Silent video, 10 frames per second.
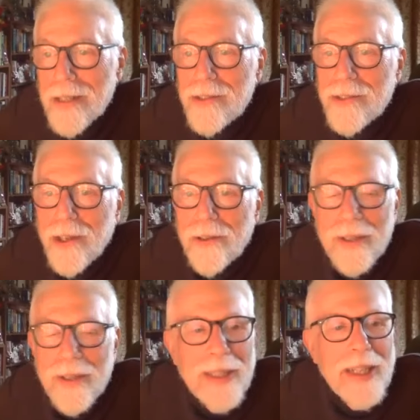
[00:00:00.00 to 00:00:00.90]
So
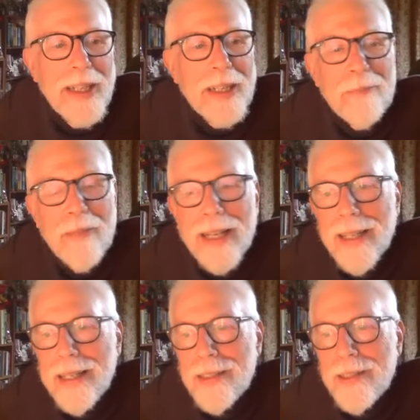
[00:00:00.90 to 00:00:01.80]
in my
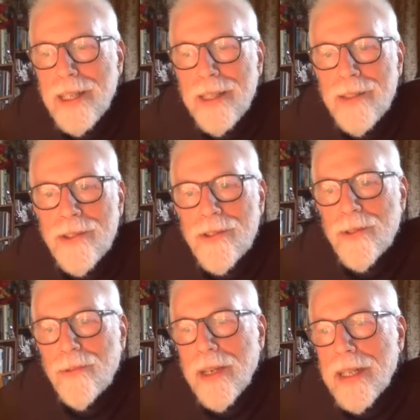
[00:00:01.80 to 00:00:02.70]
late teens,
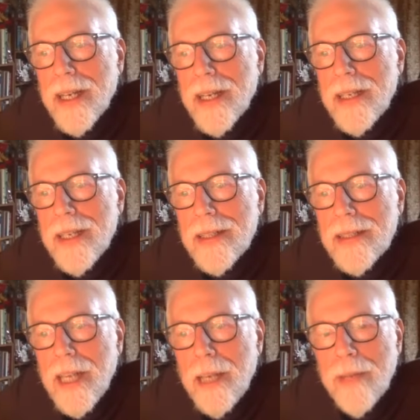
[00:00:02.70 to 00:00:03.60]
when I
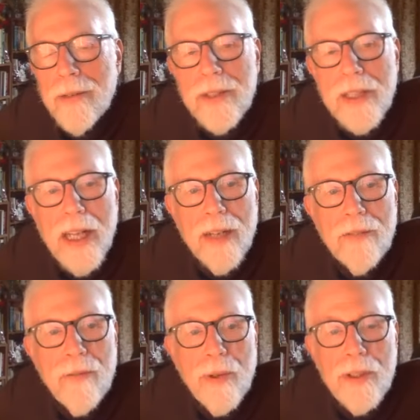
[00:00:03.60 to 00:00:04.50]
came out to
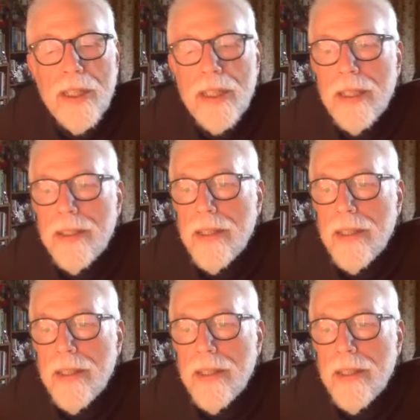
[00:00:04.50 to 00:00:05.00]
California in